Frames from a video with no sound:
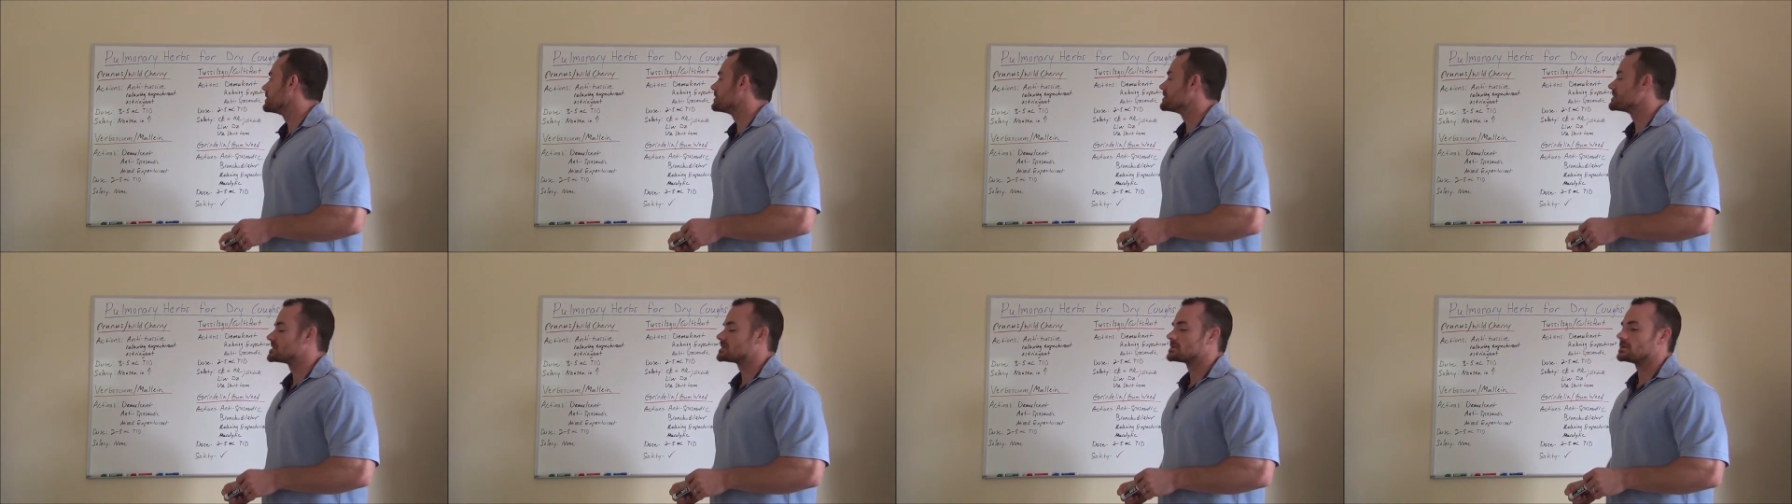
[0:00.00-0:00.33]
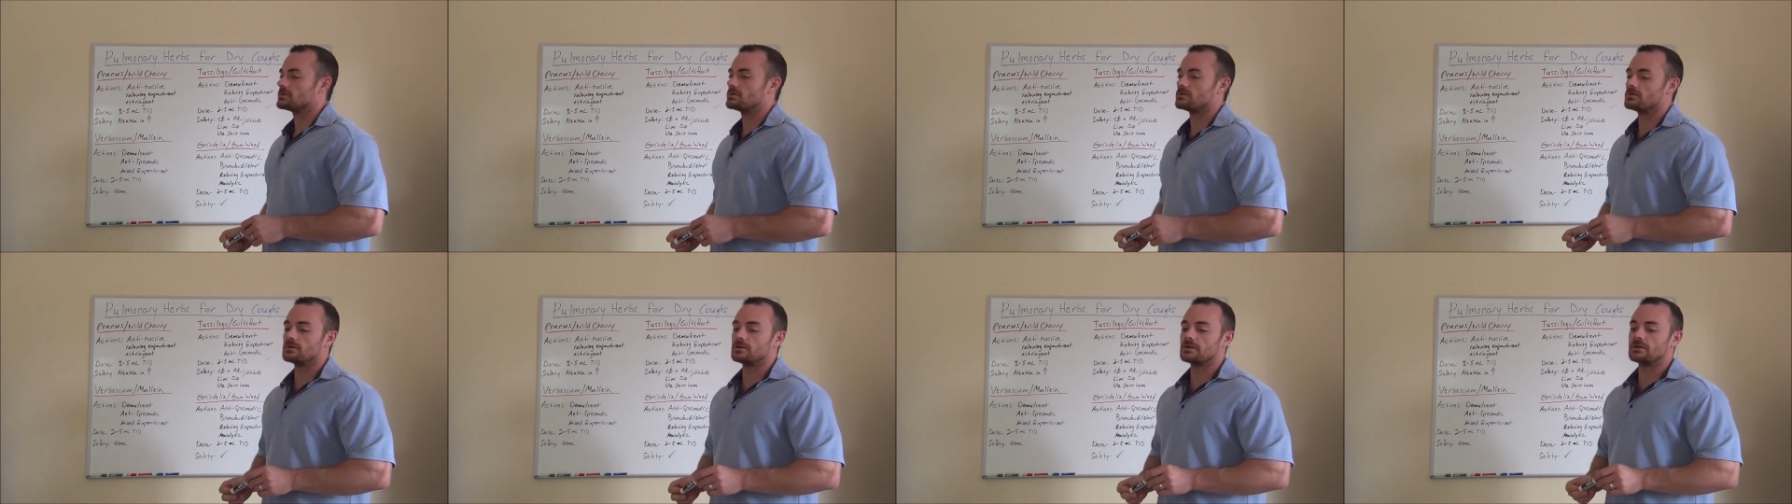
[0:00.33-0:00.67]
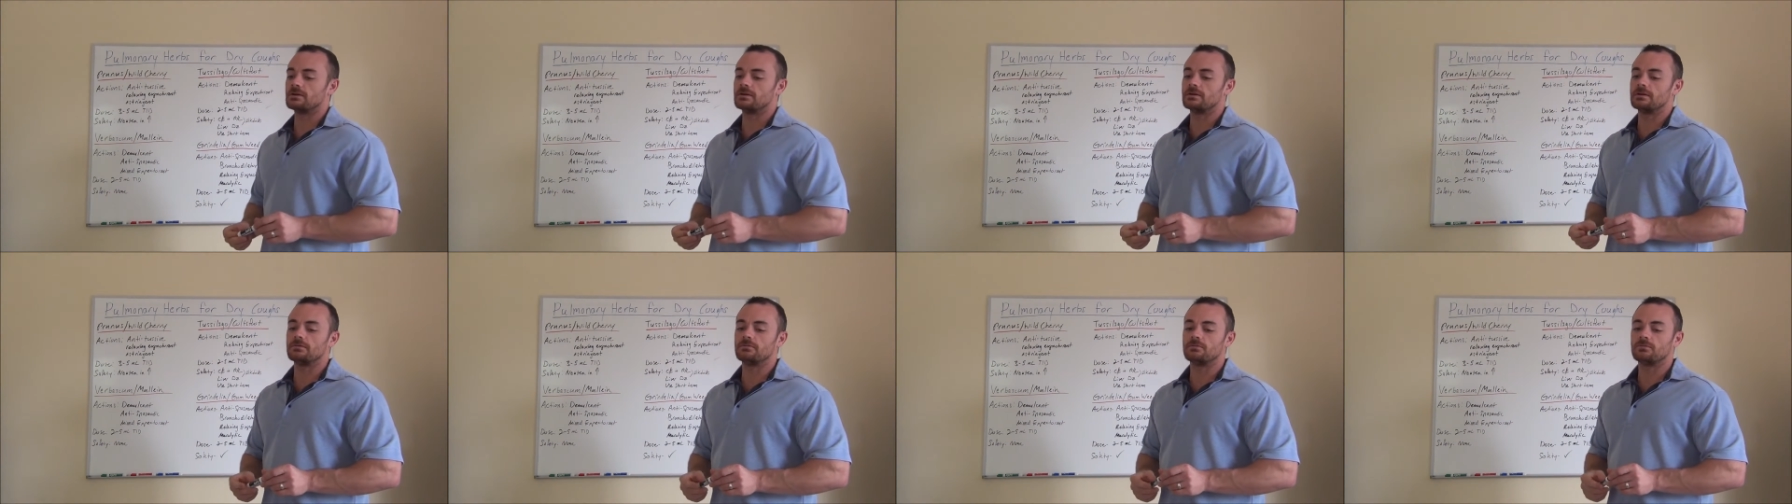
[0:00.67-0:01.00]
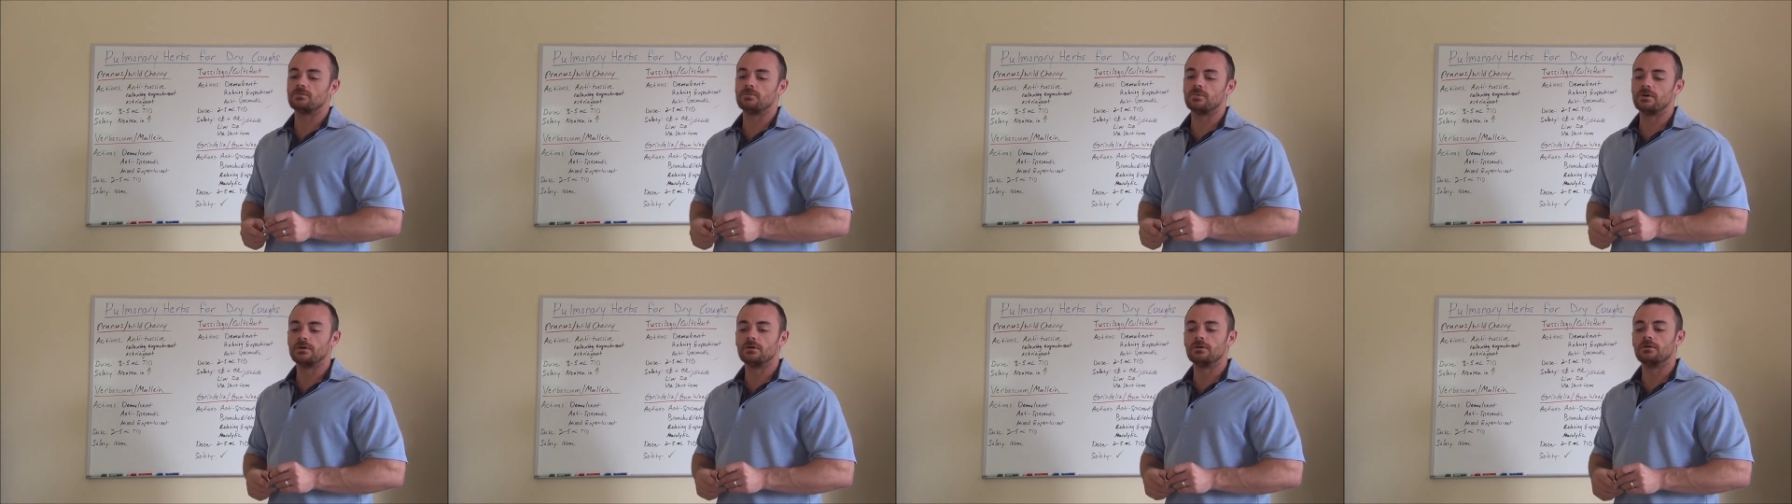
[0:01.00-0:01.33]
so
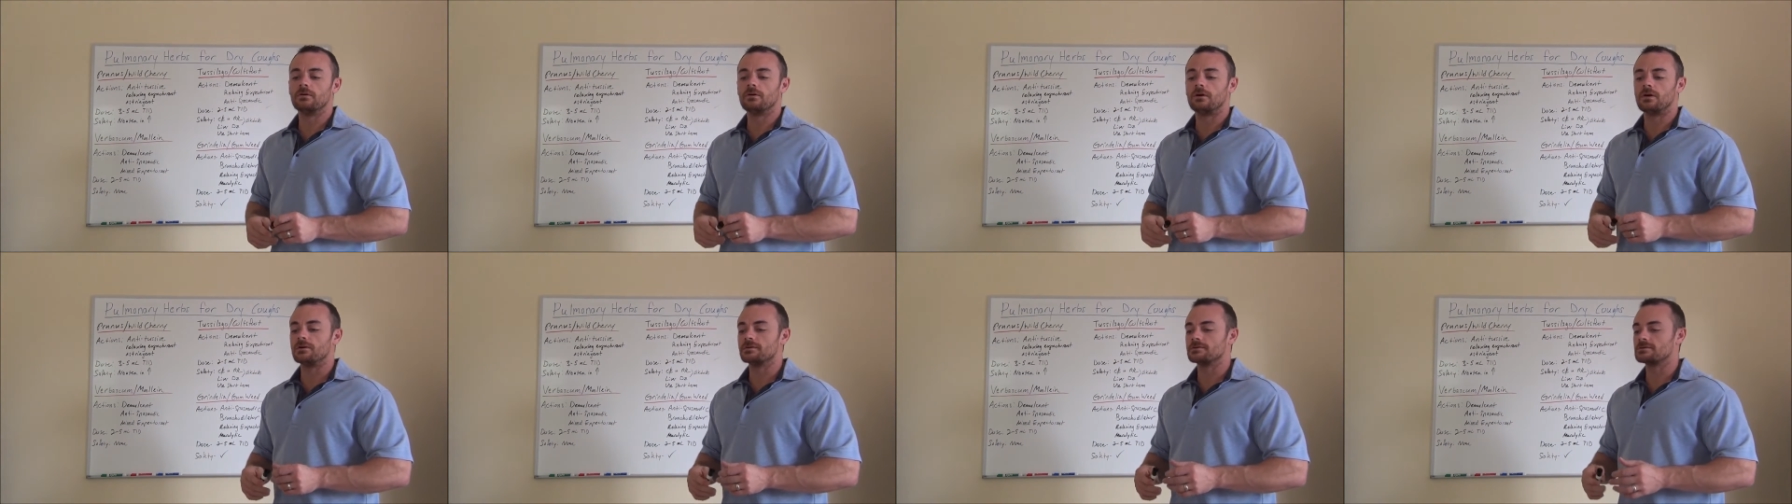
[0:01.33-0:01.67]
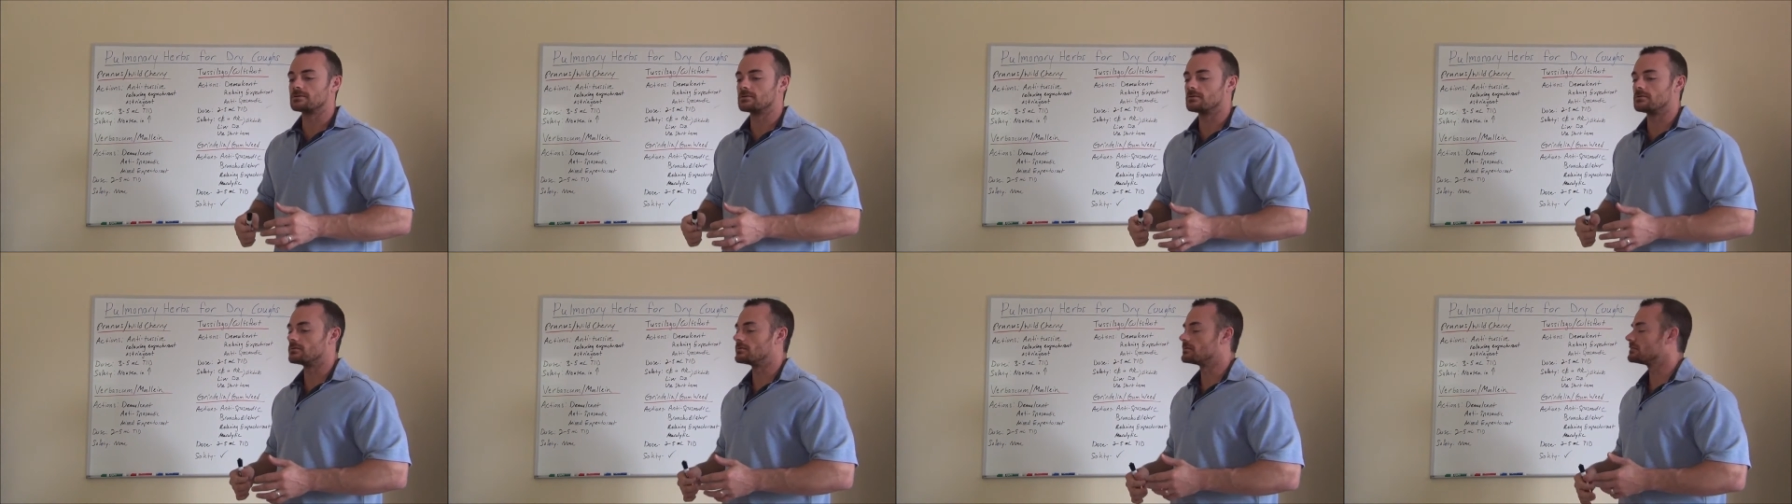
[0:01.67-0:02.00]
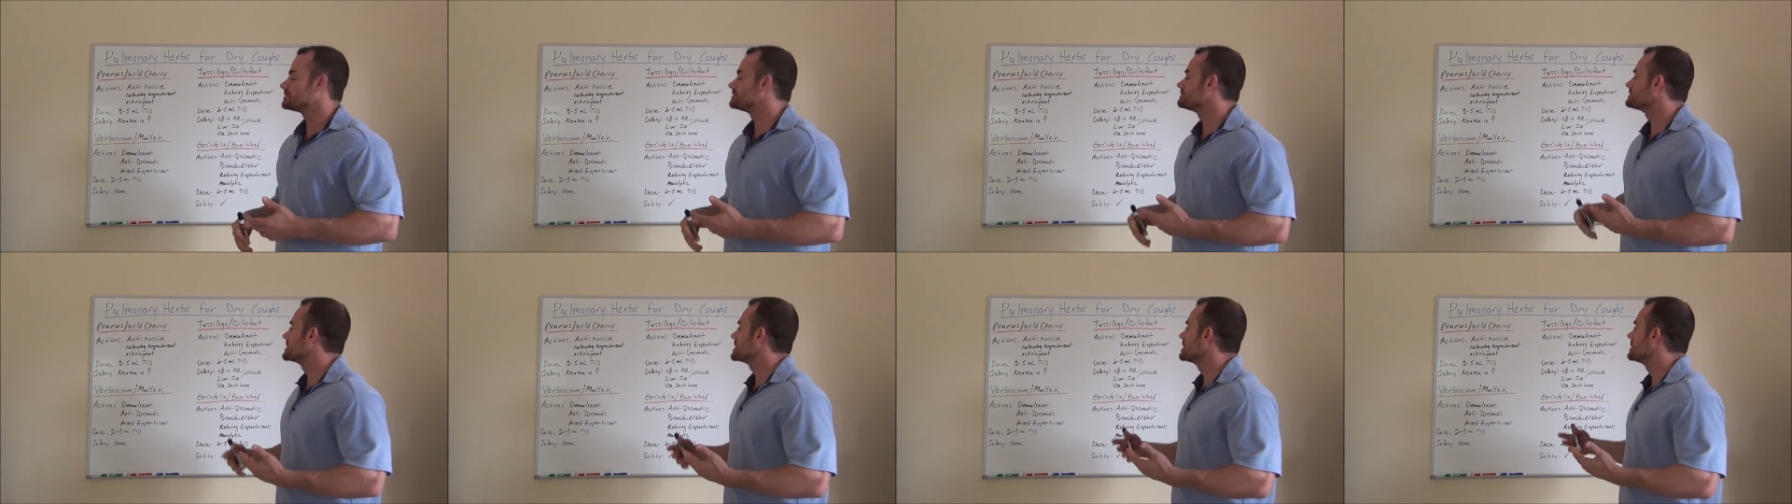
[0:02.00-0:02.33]
it will also,